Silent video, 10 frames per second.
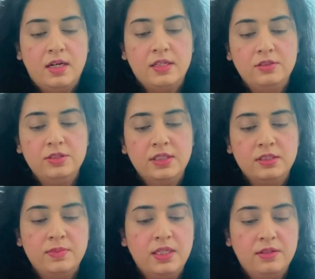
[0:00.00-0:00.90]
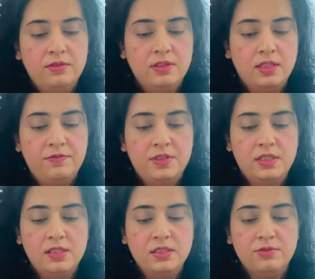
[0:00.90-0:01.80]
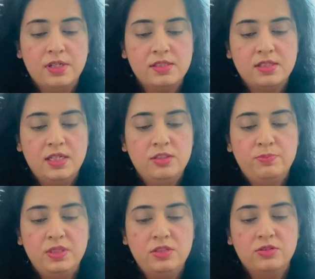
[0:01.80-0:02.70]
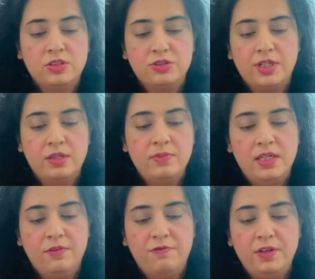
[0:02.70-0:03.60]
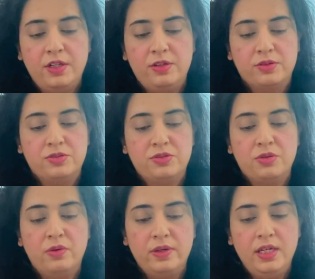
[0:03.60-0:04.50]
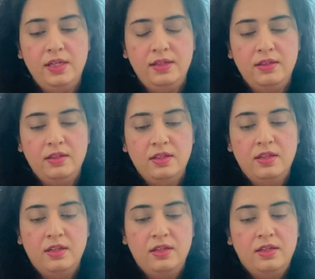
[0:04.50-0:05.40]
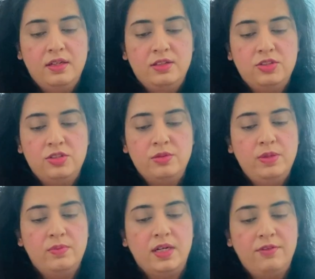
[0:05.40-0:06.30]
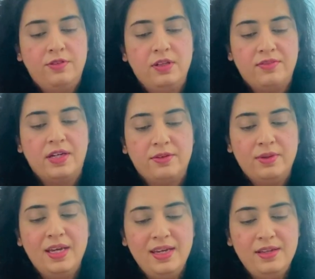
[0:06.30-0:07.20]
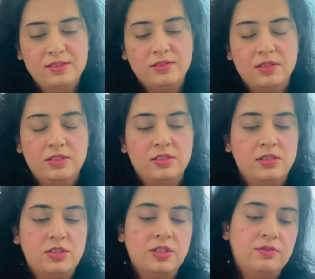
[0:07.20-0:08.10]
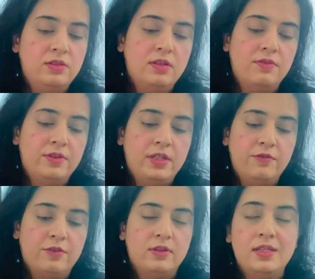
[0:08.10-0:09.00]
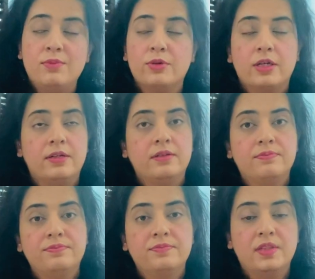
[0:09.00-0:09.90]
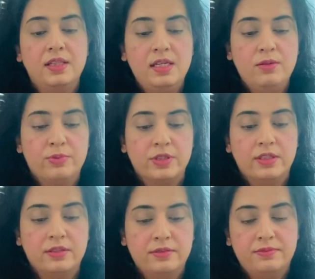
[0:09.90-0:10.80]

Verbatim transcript: I also like to make a note that if it doesn't resonate, please do not try to make it fit your story. Just to be mindful of that, okay? So this is a general love reading for Libra. Libra.